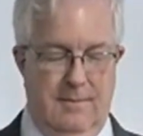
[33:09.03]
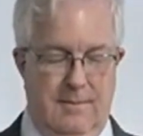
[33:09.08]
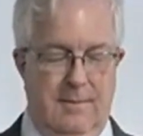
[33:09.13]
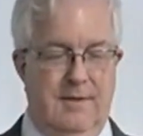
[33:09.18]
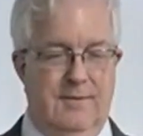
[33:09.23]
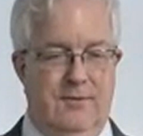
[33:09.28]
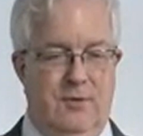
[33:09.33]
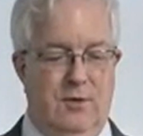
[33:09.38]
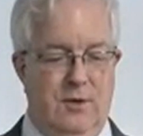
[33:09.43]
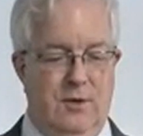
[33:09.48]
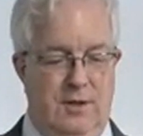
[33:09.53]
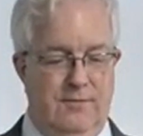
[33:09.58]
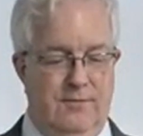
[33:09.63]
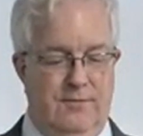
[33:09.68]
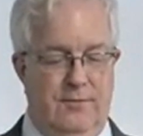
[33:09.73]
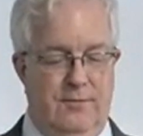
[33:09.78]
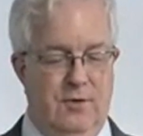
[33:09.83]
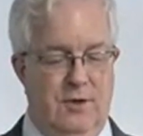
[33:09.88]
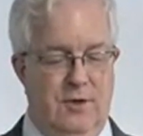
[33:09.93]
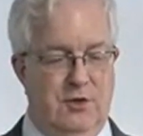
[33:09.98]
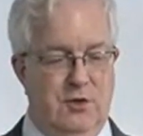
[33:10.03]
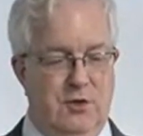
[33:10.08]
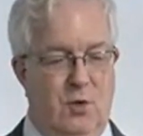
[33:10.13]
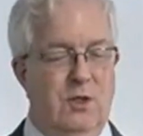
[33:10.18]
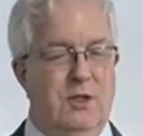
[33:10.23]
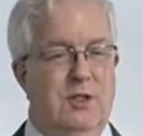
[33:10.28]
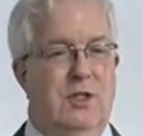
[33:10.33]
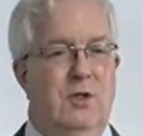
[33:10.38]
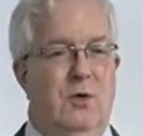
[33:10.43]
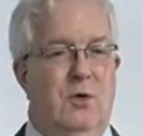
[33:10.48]
and for a
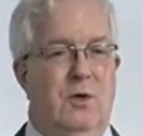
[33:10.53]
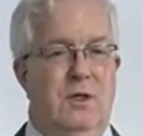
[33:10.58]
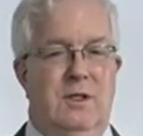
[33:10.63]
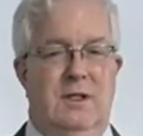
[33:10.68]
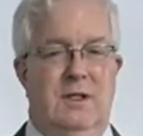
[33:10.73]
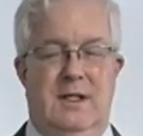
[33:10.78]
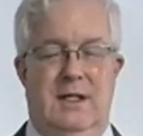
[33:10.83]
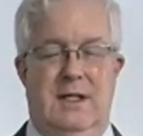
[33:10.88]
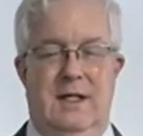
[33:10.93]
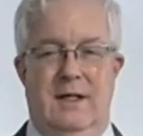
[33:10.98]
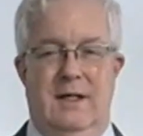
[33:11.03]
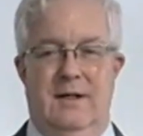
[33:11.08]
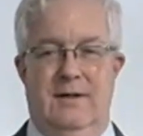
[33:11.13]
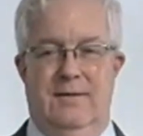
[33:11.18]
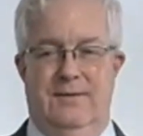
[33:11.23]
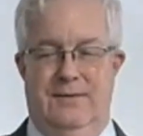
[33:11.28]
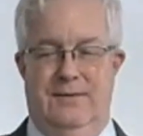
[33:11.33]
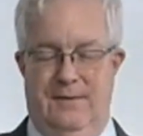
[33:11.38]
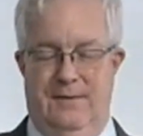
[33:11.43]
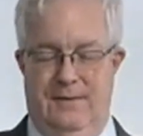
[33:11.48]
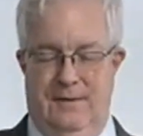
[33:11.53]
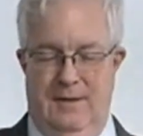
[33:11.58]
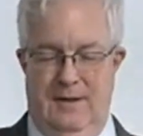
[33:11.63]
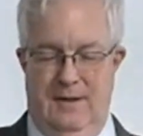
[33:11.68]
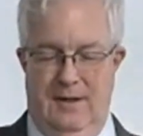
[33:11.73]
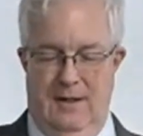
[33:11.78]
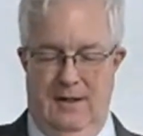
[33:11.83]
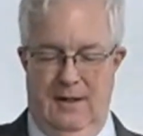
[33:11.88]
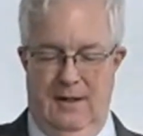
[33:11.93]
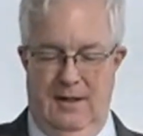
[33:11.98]
Georgia court to give
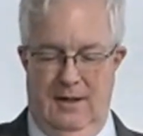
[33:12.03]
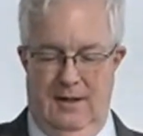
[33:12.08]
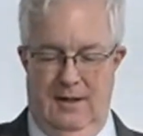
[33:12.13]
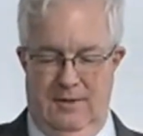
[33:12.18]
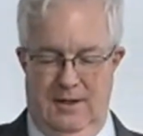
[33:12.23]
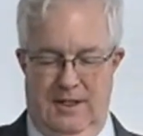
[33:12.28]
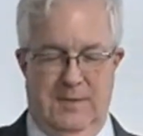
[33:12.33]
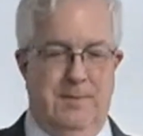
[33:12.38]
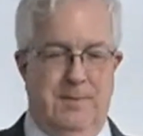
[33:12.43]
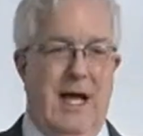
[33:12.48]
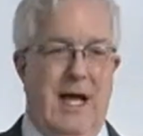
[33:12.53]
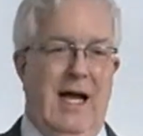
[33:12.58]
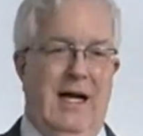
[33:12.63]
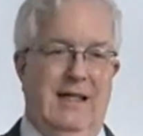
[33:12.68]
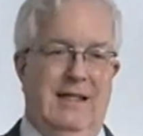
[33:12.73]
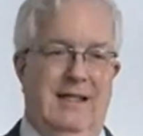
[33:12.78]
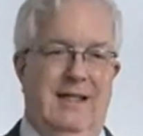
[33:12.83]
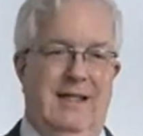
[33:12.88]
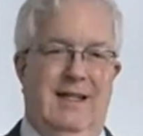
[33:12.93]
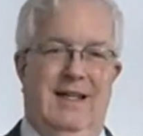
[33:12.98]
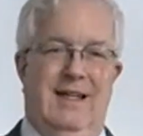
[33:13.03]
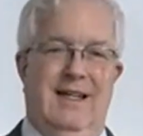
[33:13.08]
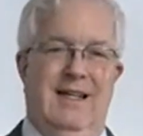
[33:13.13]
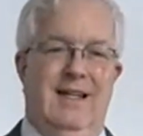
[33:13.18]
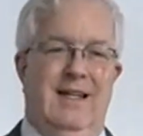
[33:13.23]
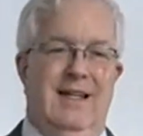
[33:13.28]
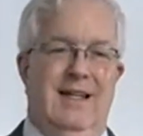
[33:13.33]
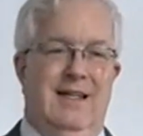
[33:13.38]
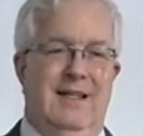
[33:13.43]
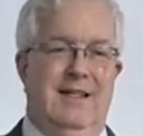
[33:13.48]
respect
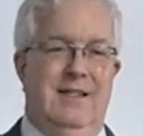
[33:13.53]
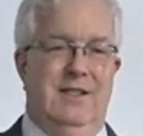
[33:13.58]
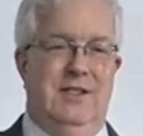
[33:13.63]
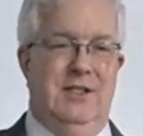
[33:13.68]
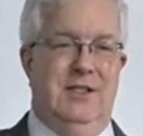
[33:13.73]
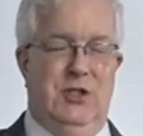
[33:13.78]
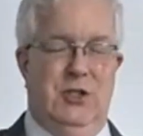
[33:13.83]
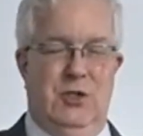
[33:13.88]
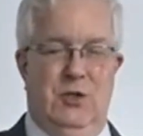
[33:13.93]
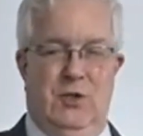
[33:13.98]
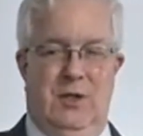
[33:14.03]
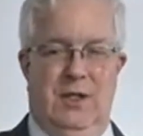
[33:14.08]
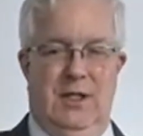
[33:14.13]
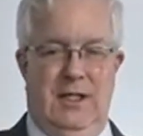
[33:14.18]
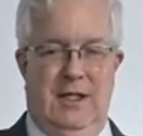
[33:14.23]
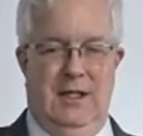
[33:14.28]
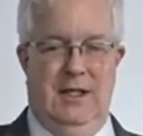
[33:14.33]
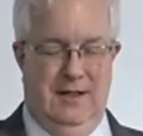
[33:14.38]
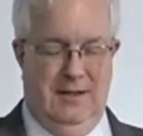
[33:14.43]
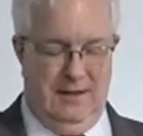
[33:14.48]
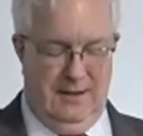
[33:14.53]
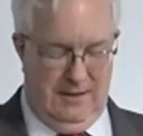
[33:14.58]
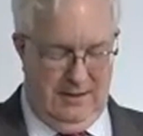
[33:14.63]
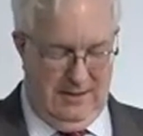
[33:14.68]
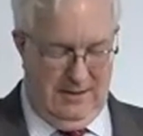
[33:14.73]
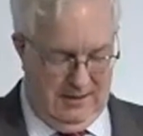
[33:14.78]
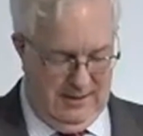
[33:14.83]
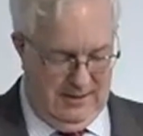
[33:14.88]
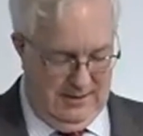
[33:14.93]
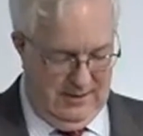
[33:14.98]
to the
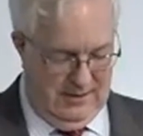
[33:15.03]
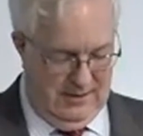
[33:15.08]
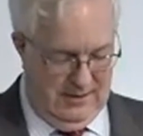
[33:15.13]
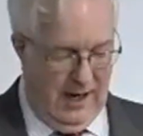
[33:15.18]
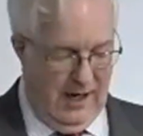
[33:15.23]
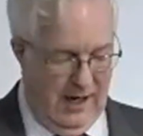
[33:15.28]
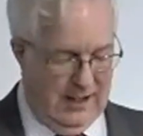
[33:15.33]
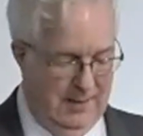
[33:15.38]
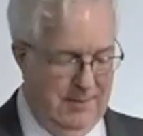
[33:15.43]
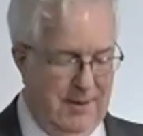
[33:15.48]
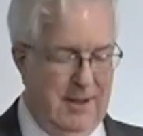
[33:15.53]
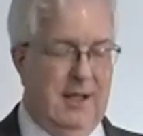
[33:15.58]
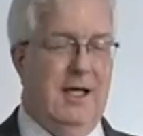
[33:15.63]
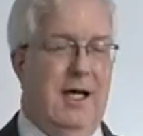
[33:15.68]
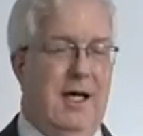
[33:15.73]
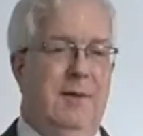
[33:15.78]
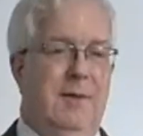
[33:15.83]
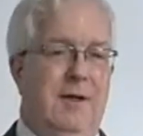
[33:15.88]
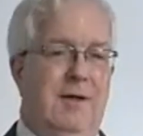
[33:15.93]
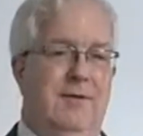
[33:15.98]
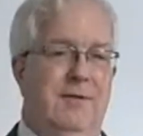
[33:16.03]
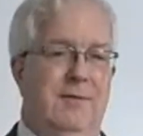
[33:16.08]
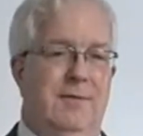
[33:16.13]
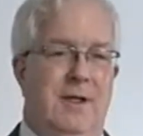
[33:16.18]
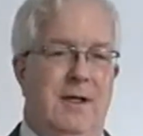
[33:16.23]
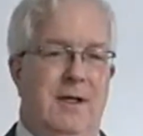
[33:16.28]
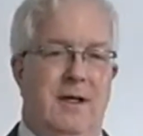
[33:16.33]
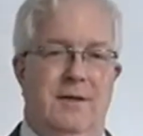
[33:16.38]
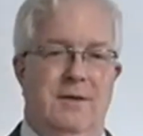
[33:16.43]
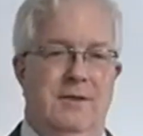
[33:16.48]
document coming from the
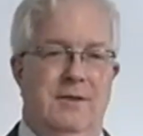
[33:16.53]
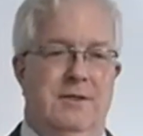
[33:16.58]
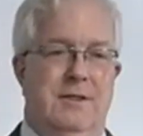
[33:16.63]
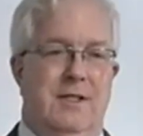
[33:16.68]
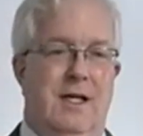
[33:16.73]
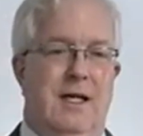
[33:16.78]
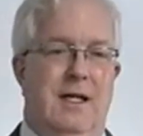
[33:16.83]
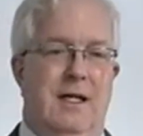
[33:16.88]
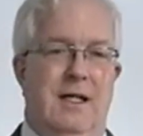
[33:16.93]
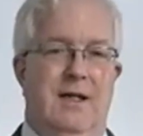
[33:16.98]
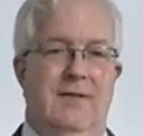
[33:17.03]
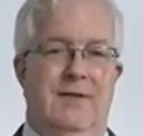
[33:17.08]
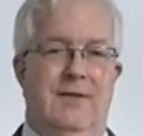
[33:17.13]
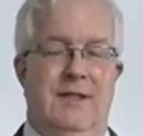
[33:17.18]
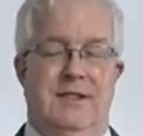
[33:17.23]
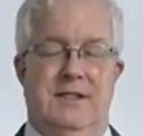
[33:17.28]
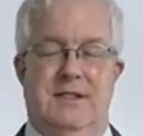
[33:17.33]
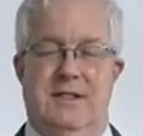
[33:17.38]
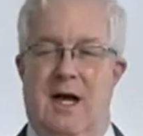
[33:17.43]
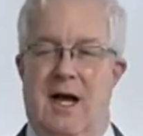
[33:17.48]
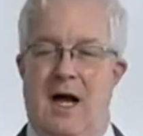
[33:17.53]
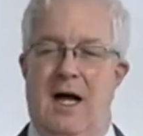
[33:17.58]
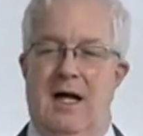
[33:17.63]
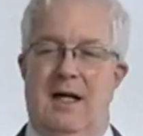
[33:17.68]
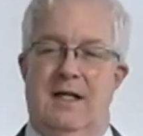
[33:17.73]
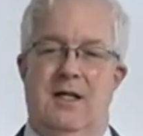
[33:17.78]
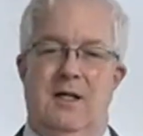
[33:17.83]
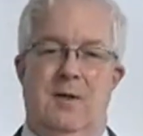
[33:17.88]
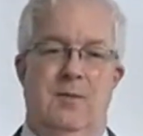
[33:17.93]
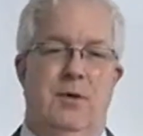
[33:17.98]
other state. If it's not,
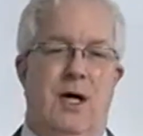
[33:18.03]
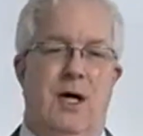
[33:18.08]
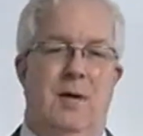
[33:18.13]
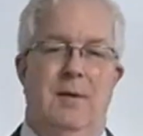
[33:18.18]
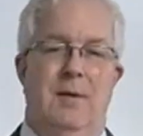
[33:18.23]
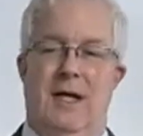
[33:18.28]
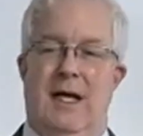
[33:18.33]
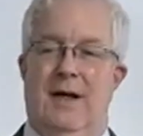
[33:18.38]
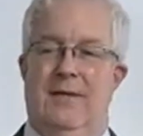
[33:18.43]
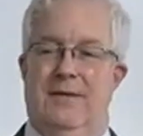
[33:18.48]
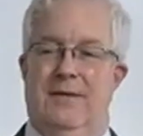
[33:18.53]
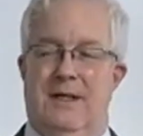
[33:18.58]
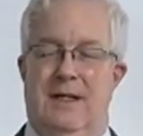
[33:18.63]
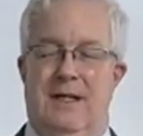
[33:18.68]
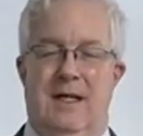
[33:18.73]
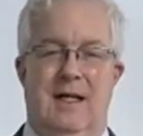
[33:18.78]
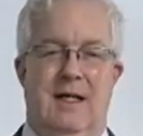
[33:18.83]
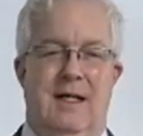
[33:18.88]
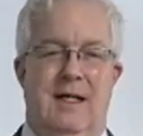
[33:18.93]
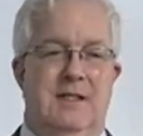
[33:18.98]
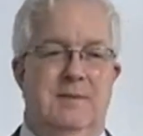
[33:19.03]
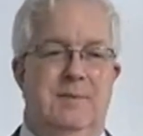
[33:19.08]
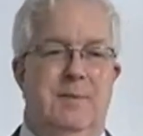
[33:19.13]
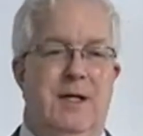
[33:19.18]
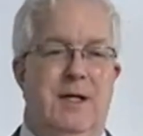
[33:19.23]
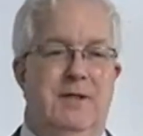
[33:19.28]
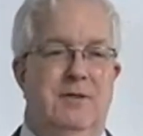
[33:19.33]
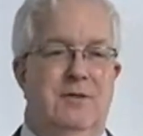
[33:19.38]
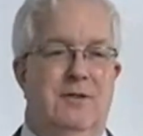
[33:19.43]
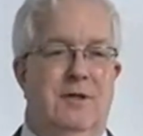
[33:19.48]
you probably have to get a
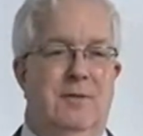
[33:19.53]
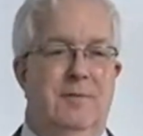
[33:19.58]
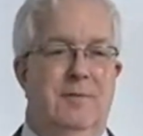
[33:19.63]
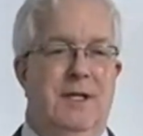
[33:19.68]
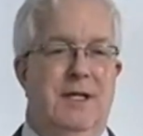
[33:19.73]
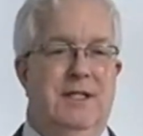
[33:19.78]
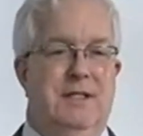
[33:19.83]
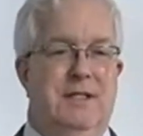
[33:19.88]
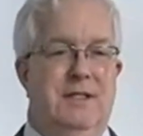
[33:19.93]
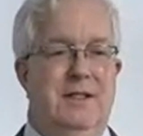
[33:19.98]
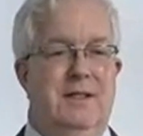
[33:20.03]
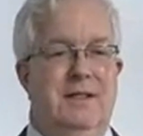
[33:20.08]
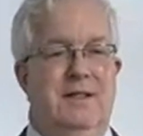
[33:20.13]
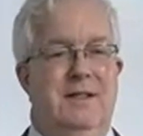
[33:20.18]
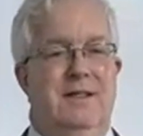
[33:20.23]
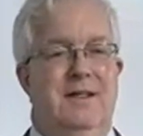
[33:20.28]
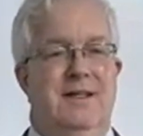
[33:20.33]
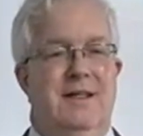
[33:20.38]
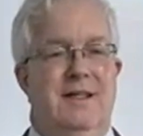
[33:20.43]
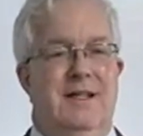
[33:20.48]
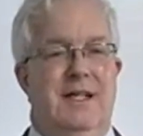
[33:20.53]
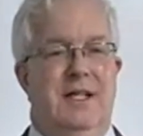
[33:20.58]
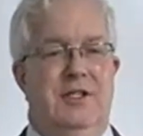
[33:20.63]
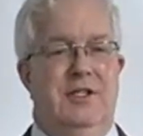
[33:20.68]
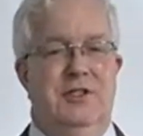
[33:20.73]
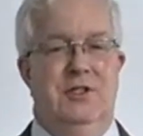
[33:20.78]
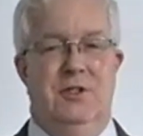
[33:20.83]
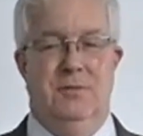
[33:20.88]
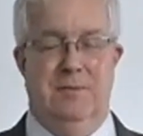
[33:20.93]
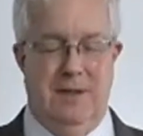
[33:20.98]
special commission
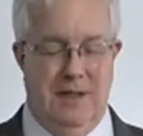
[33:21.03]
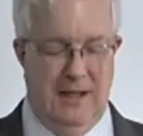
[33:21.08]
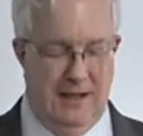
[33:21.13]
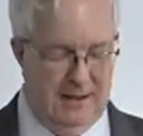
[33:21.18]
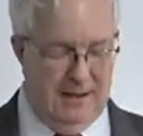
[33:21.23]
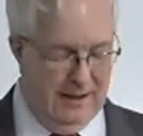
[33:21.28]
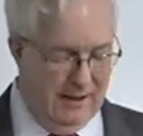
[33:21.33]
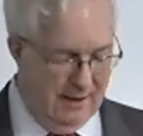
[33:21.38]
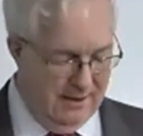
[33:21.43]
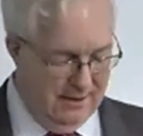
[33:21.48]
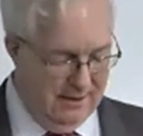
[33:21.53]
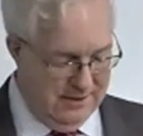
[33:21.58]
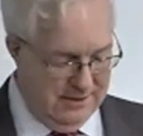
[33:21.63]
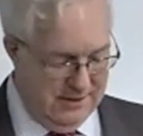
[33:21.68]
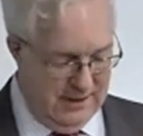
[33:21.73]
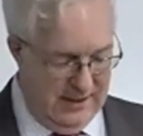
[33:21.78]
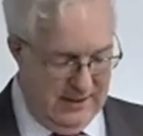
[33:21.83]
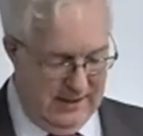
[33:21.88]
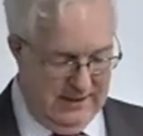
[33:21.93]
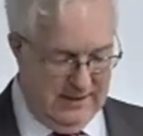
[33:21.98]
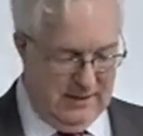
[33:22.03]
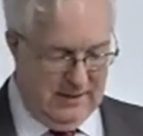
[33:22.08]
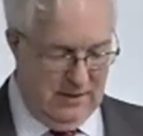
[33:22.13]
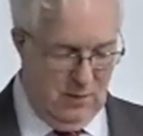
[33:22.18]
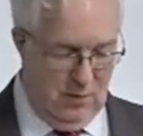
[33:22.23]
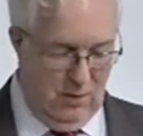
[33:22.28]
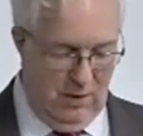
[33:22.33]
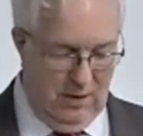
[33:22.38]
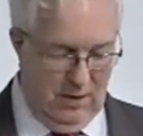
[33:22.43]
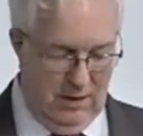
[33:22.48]
issued by the other state's
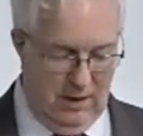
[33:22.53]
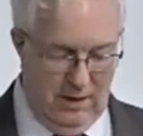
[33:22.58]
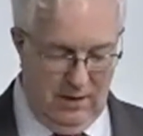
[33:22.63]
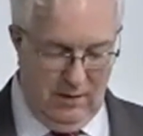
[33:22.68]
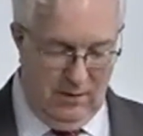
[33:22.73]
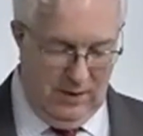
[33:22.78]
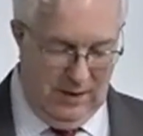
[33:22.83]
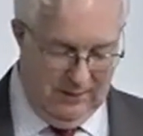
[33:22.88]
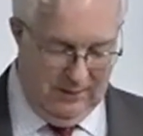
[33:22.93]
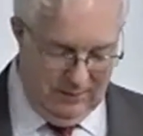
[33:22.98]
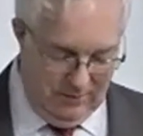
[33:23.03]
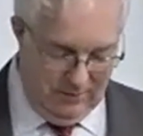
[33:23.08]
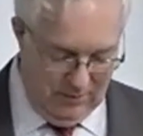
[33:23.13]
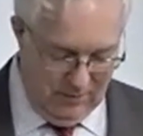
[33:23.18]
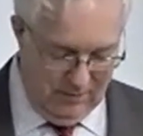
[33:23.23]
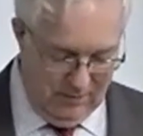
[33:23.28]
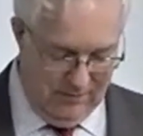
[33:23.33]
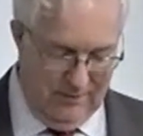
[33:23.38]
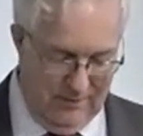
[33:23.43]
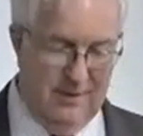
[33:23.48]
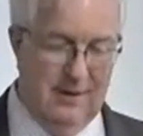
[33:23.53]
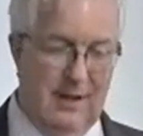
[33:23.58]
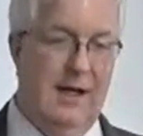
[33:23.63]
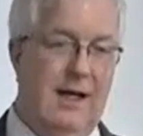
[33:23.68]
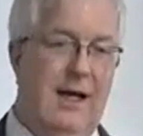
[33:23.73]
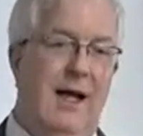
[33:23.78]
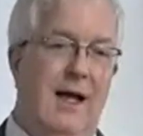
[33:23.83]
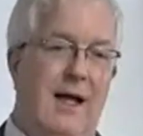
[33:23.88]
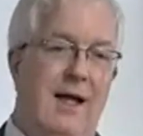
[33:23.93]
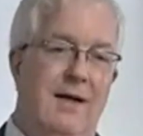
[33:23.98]
court under whatever rule they
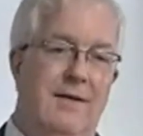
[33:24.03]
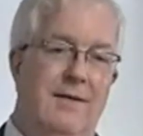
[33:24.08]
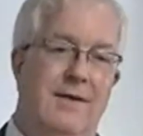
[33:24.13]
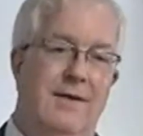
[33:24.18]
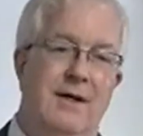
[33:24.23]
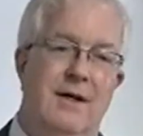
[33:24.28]
have